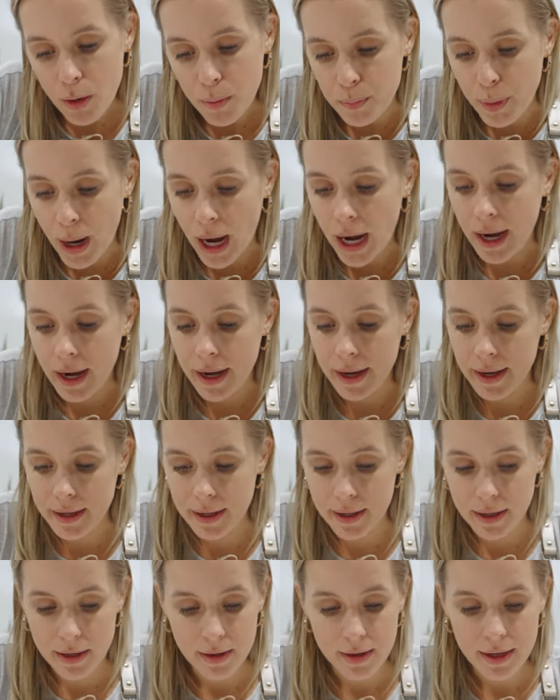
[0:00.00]

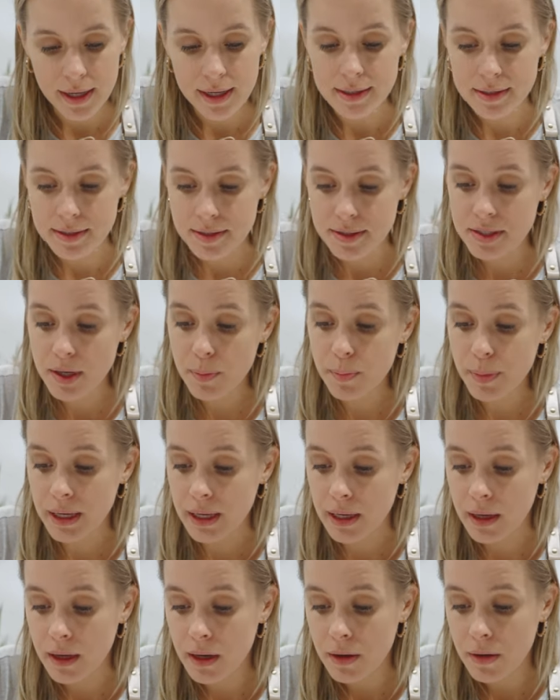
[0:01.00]
by
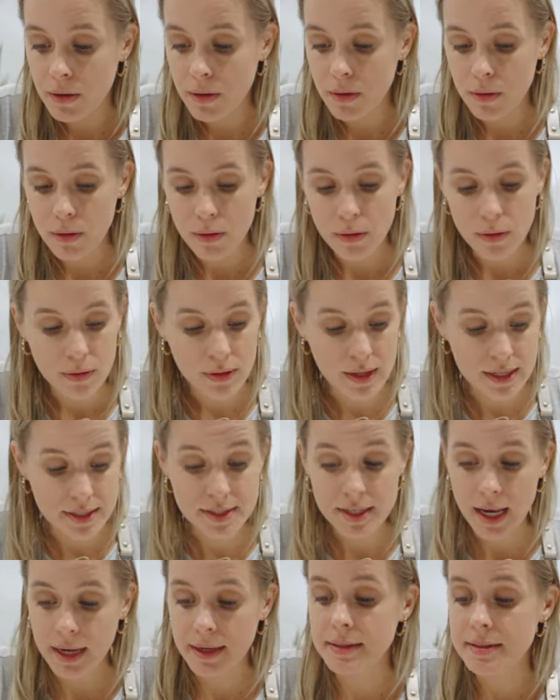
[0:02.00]
zipping the
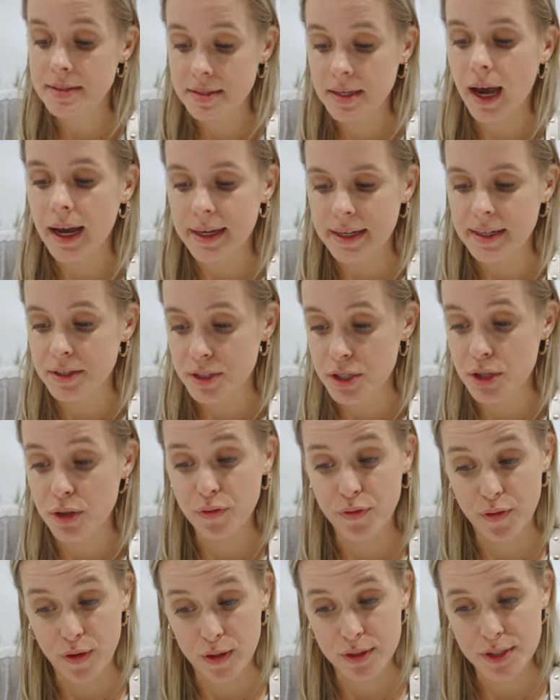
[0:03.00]
second side into the
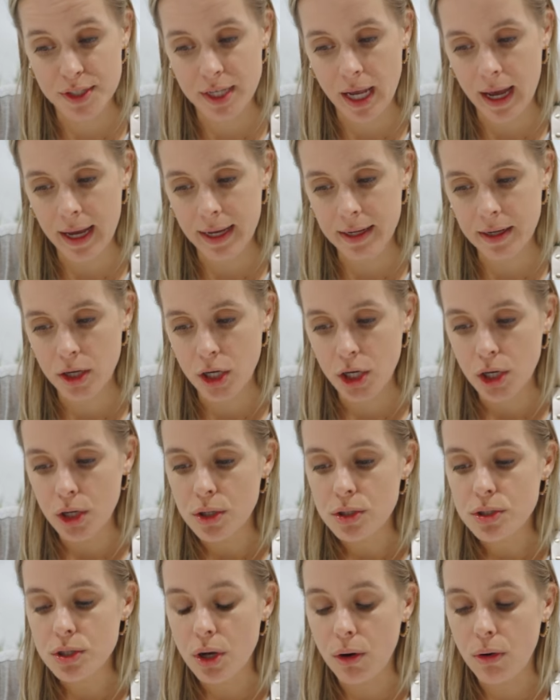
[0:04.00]
first side.
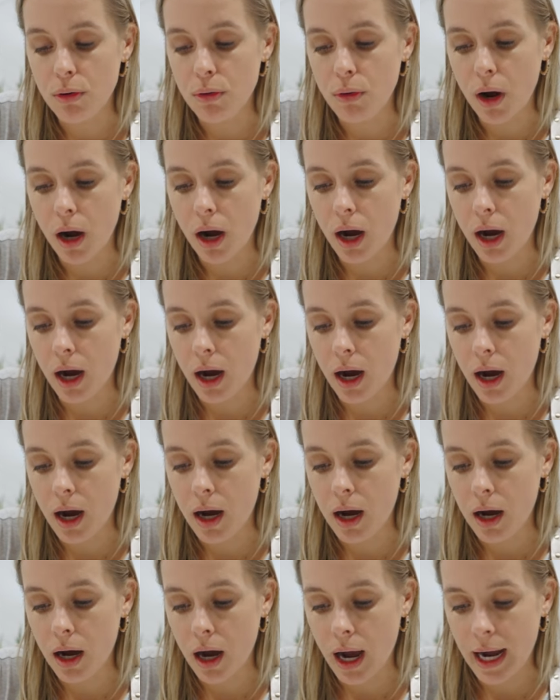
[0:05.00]
So
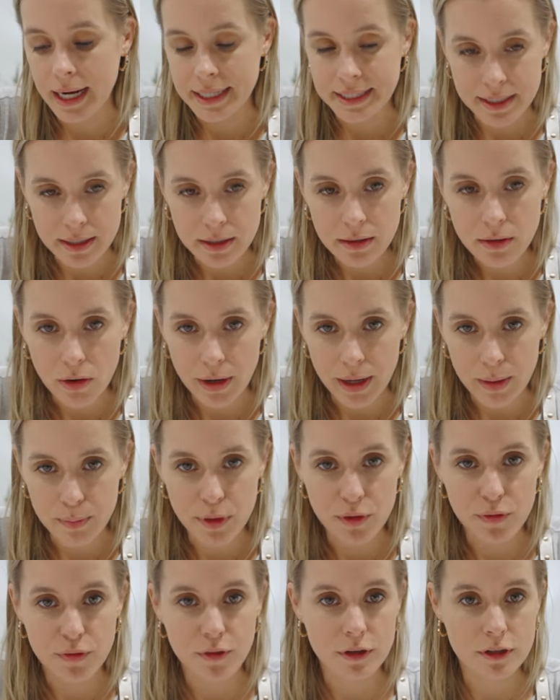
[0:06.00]
I did
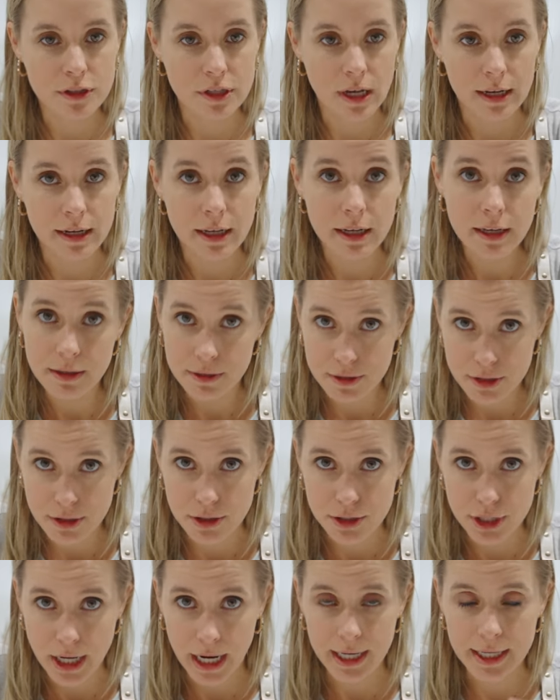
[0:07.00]
clamp the first side into
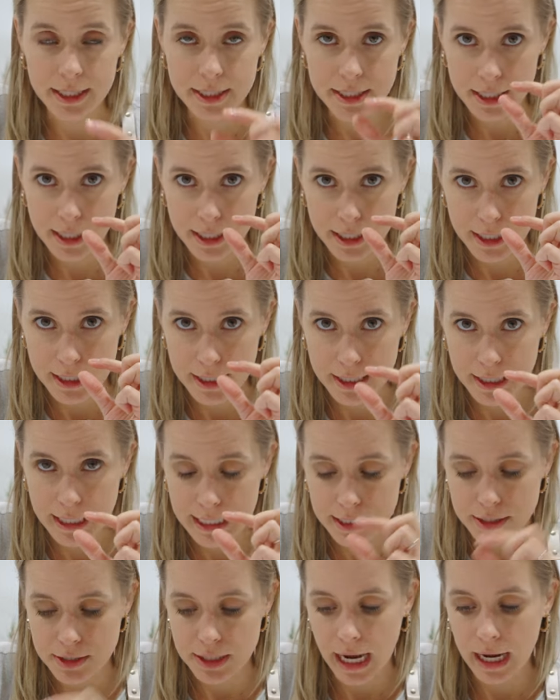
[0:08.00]
the jacket to get it
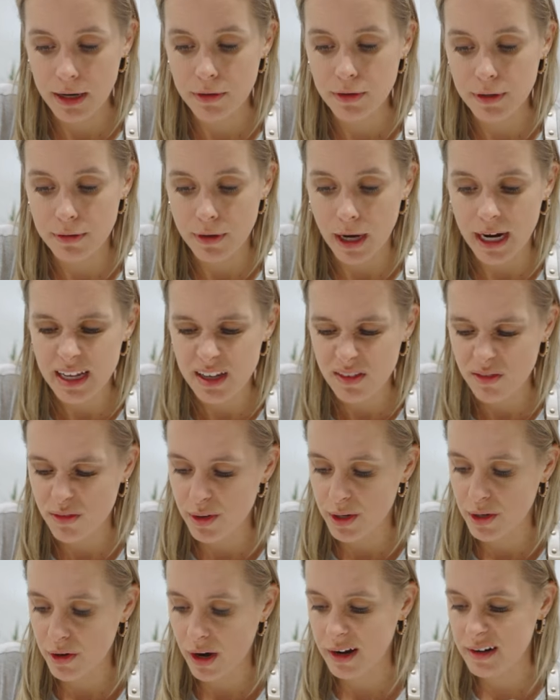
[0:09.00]
exactly right and
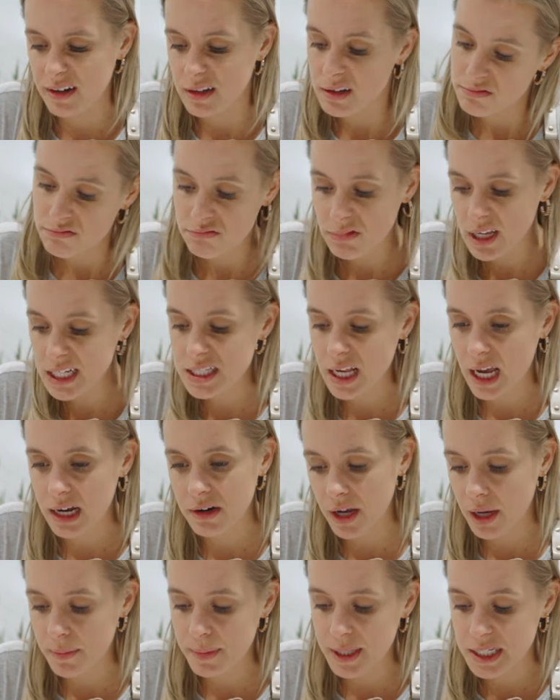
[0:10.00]
figure out
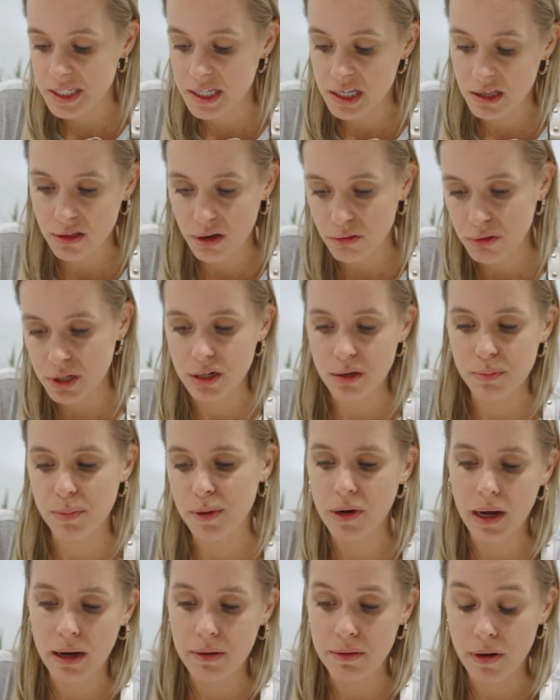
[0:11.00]
exactly how many teeth I wanted to
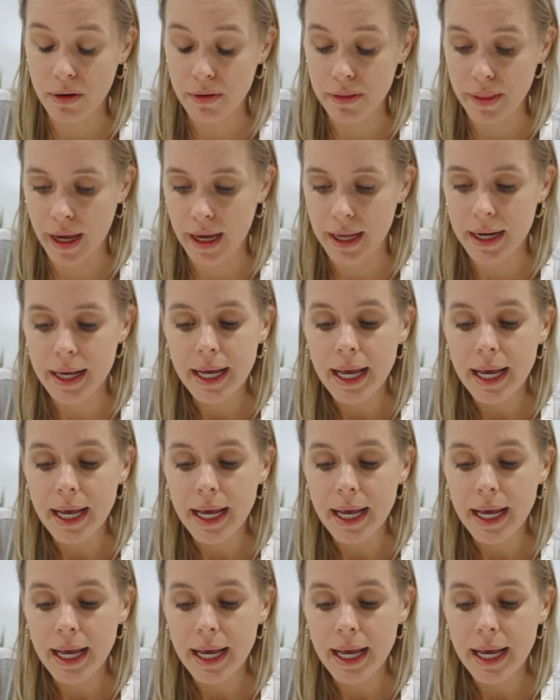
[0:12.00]
pull out and all that.